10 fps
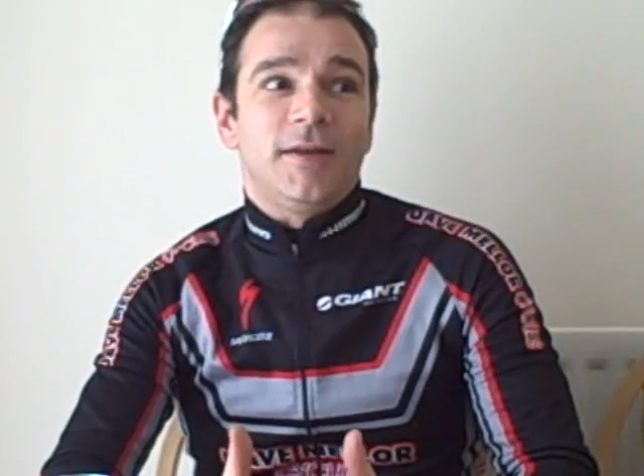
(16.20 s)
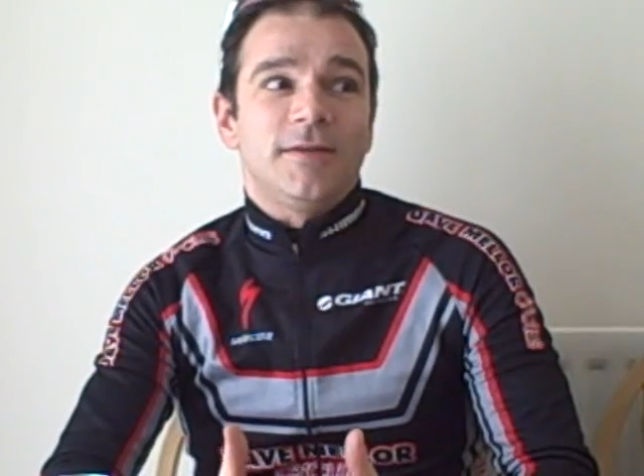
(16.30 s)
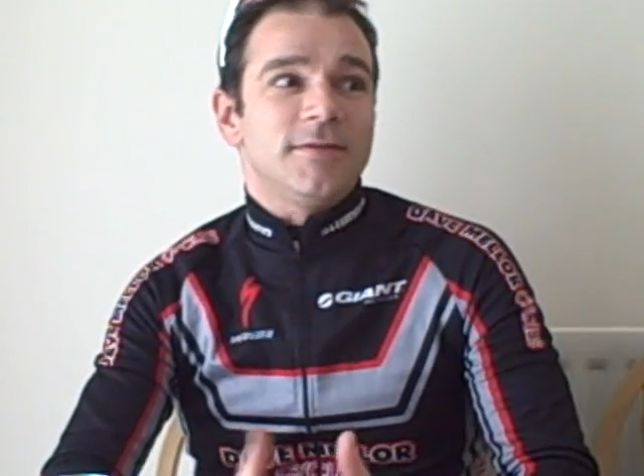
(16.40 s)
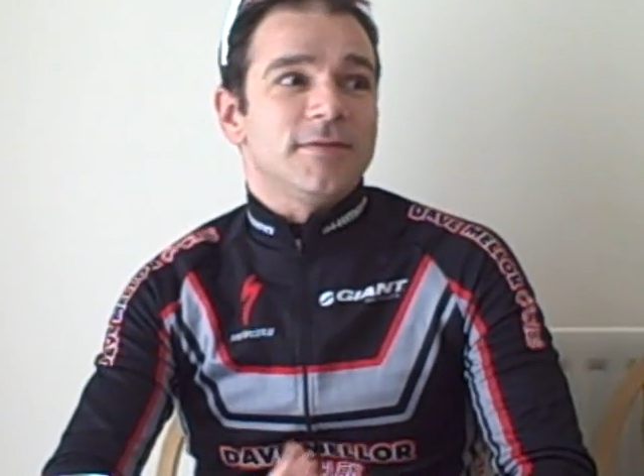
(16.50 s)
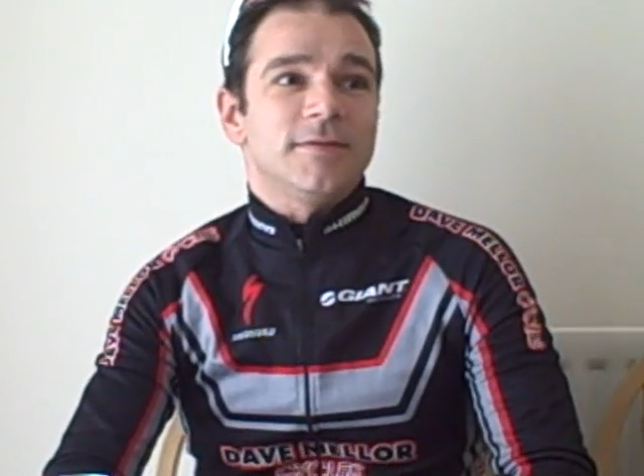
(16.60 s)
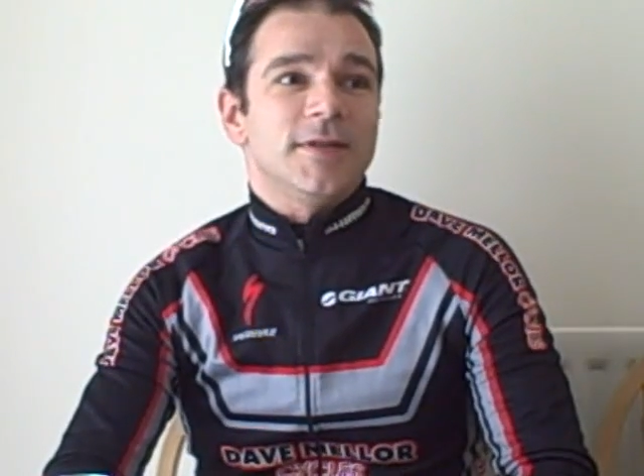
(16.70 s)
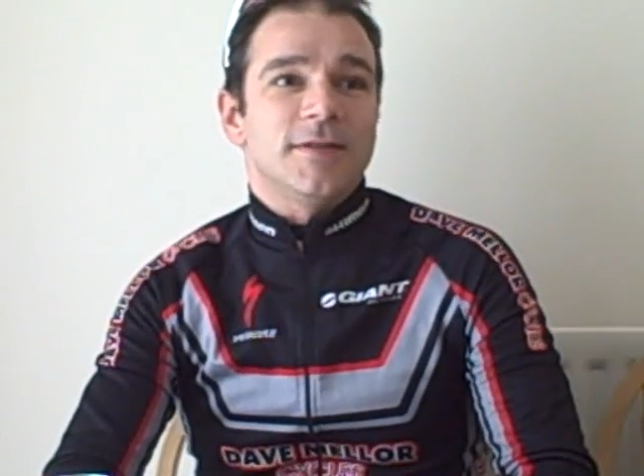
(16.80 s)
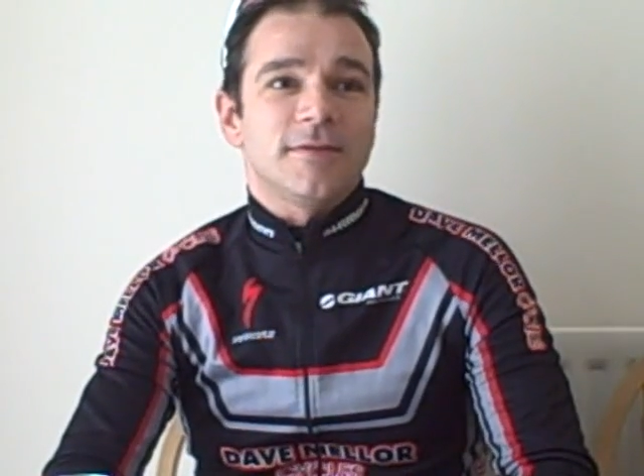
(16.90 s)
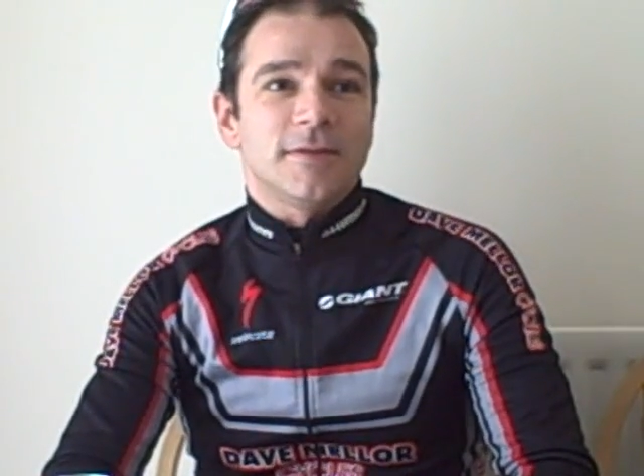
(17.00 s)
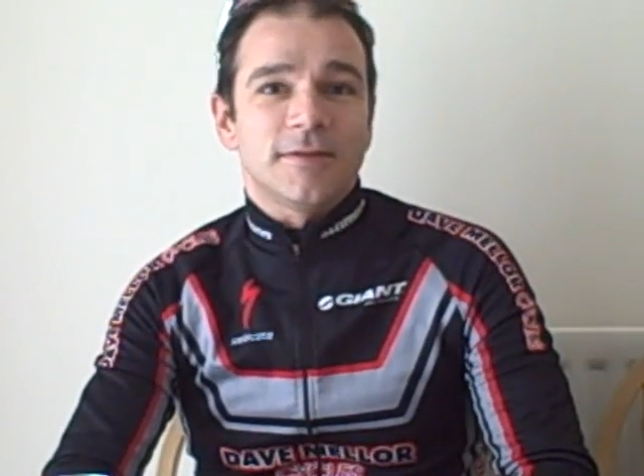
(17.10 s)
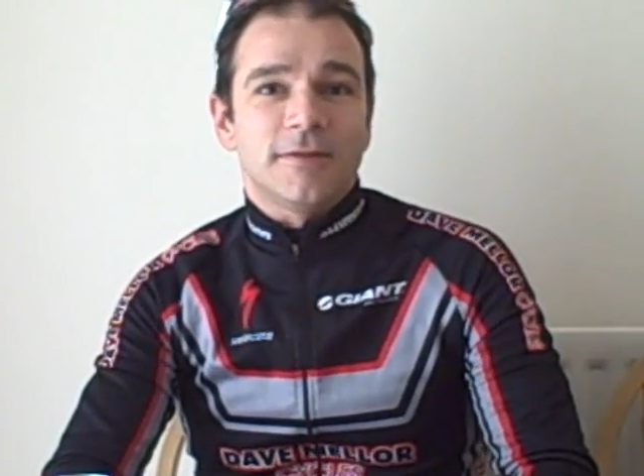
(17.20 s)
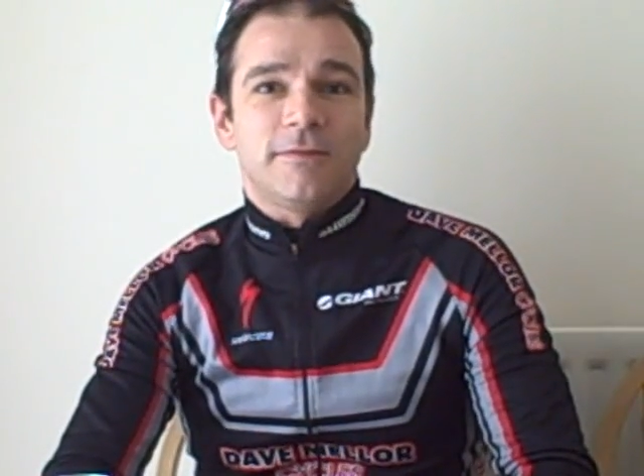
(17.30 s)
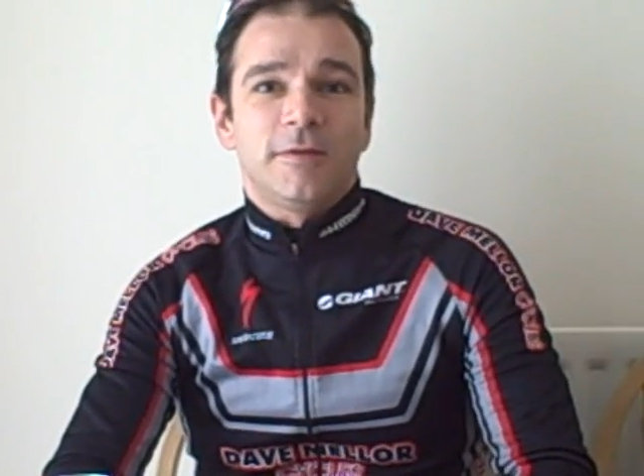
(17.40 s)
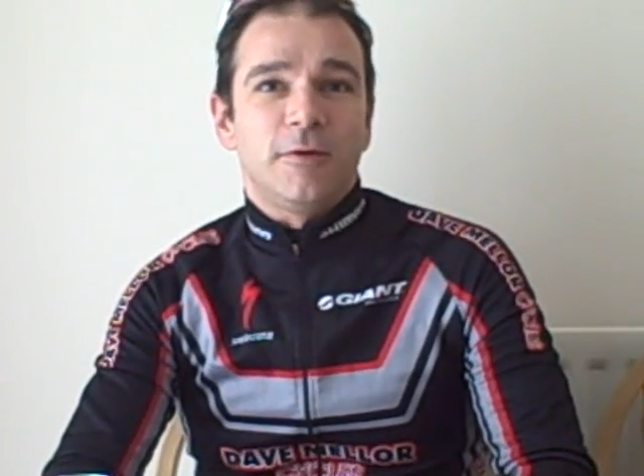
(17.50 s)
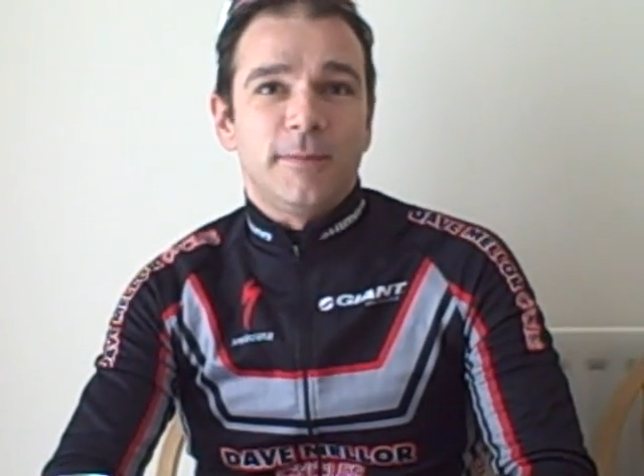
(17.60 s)
it's just
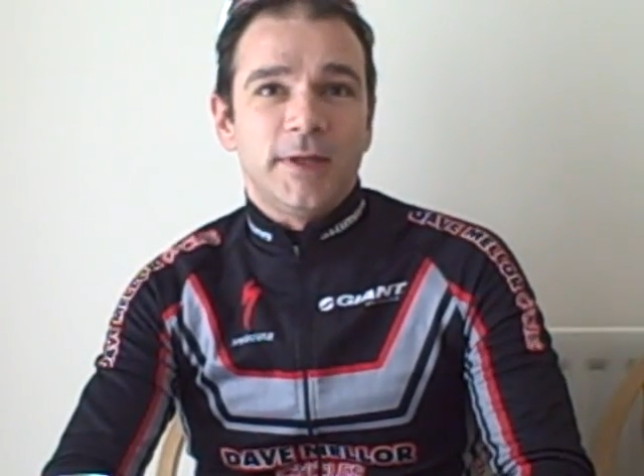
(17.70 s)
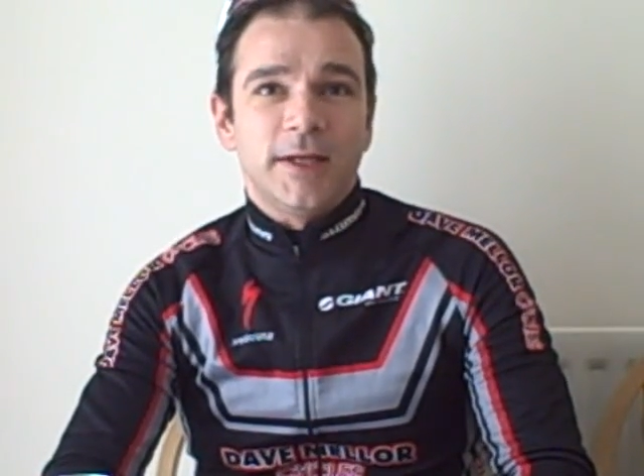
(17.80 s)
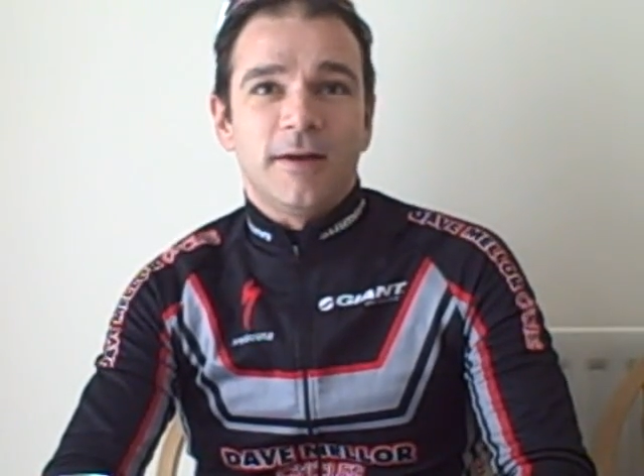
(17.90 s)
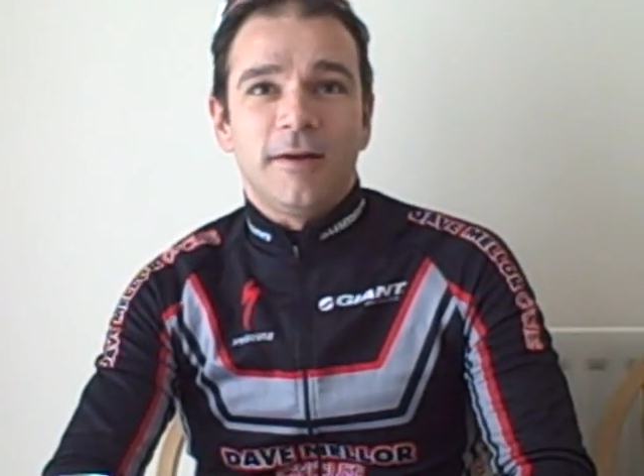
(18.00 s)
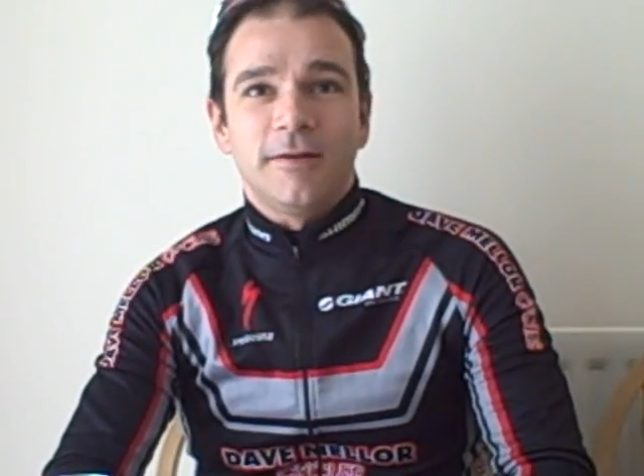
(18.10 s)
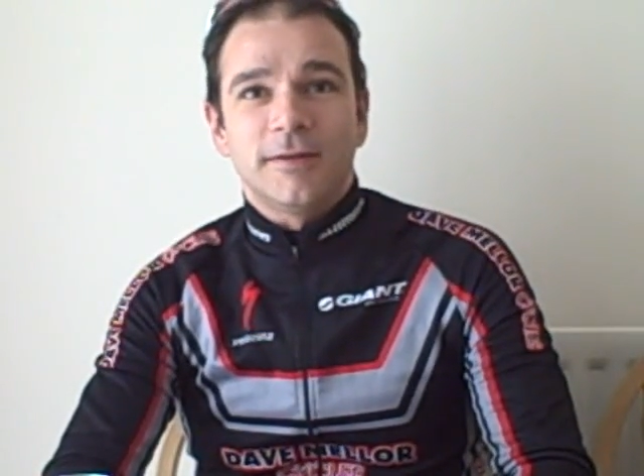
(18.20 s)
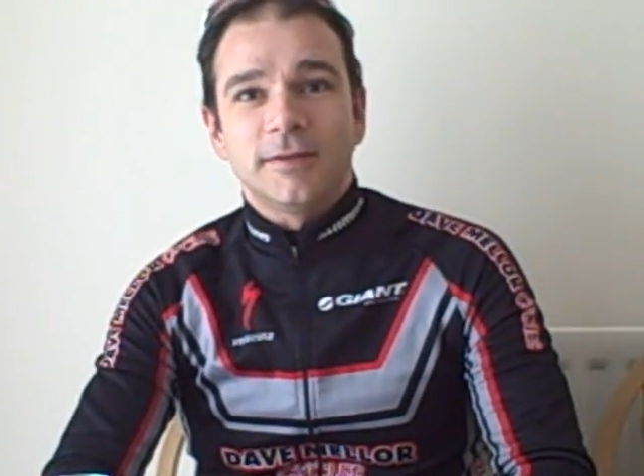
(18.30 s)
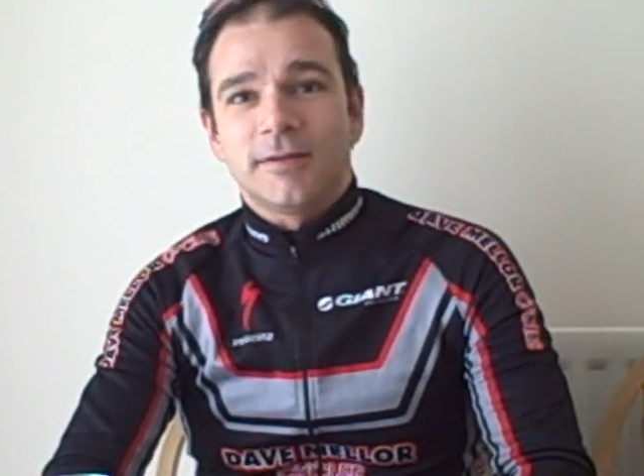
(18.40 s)
phenomenally hard.